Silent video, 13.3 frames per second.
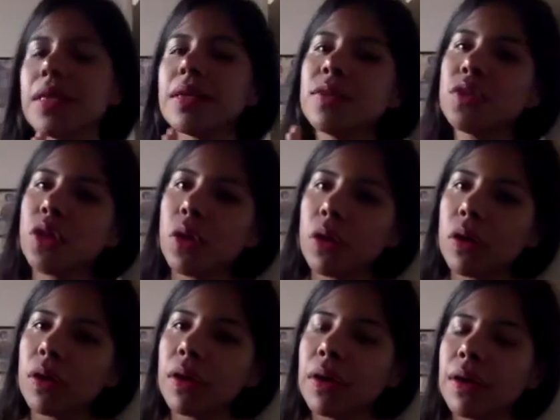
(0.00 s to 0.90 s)

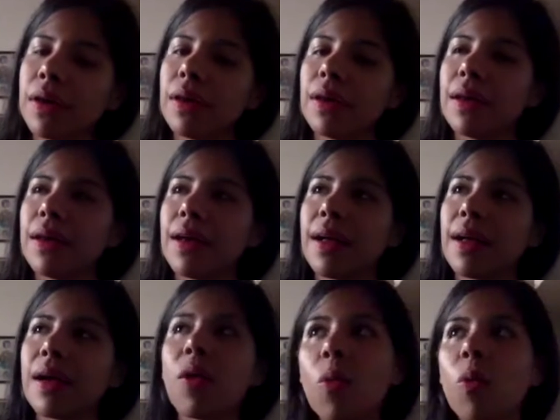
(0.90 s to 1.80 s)
So
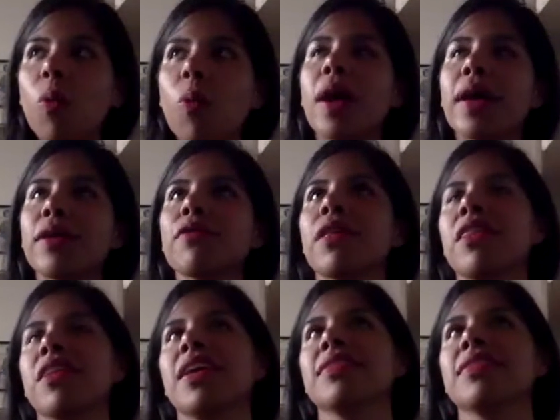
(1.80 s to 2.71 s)
one of the
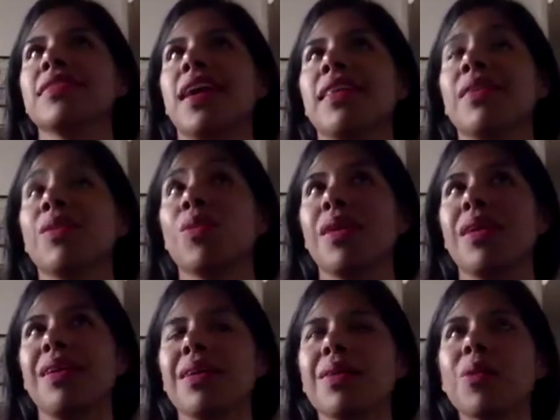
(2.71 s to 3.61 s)
things that
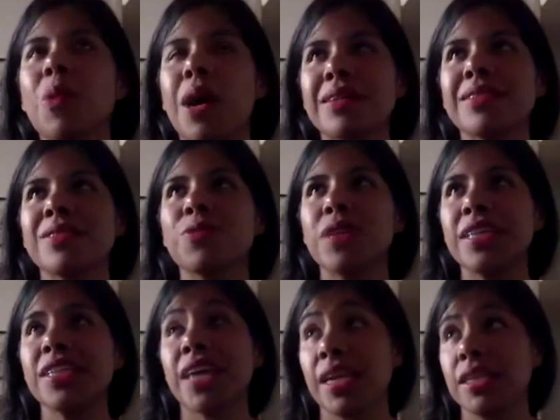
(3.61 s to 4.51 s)
was
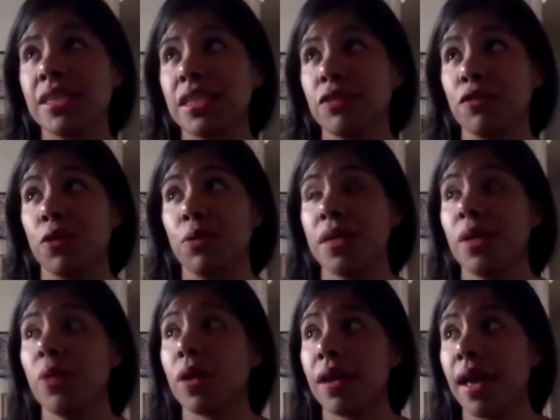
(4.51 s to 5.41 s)
really challenging for
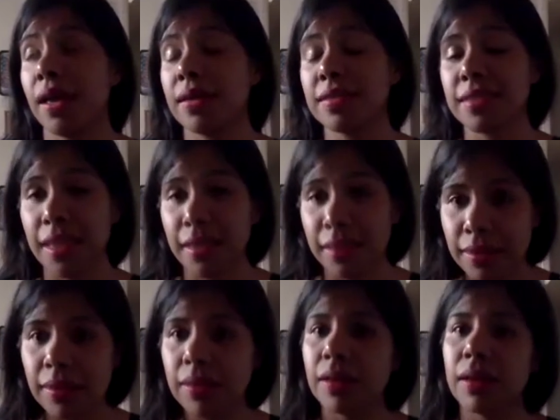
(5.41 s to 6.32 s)
me when I set
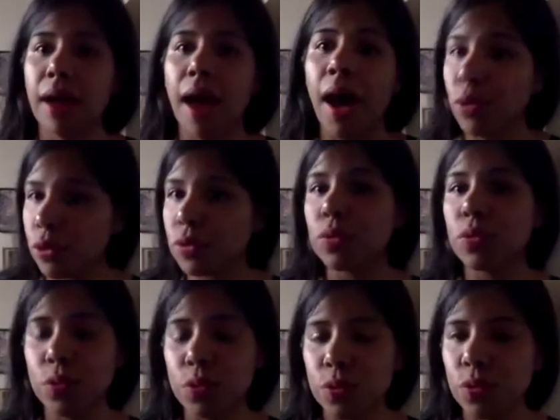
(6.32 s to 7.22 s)
out
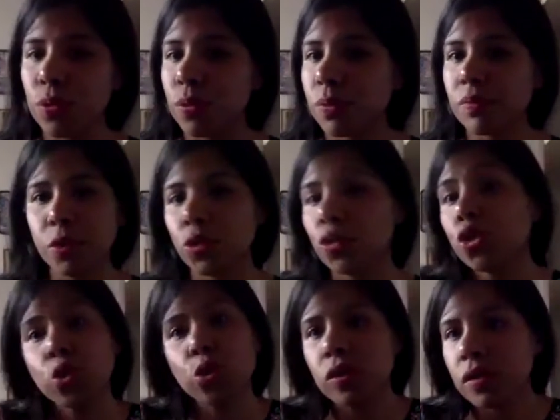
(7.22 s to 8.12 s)
to
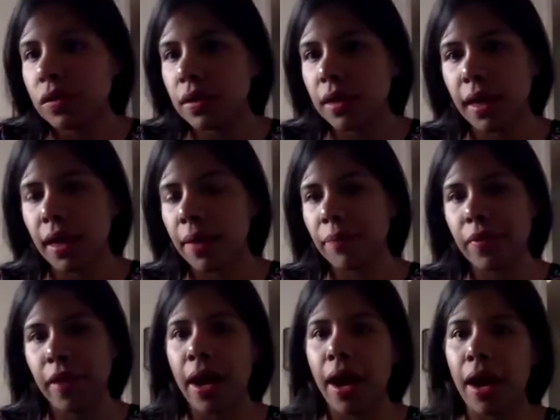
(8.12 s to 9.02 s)
shoot
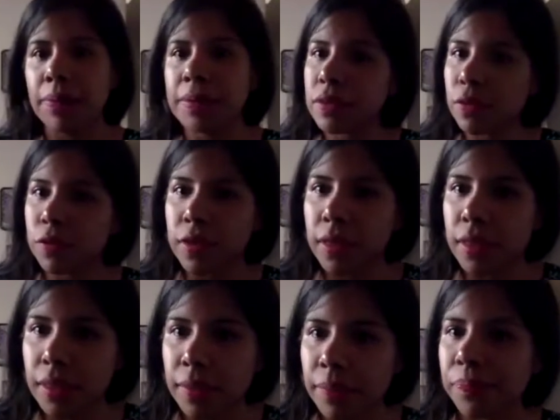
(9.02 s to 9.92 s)
the harvest of
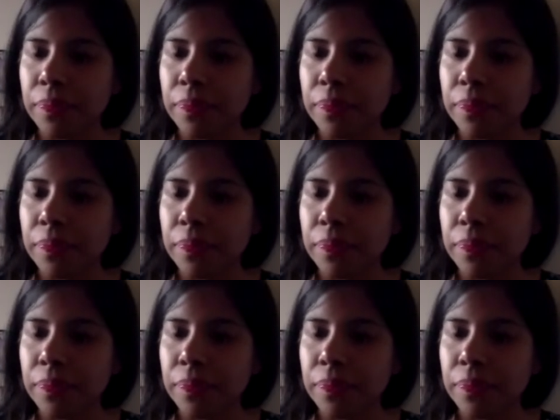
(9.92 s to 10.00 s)
the,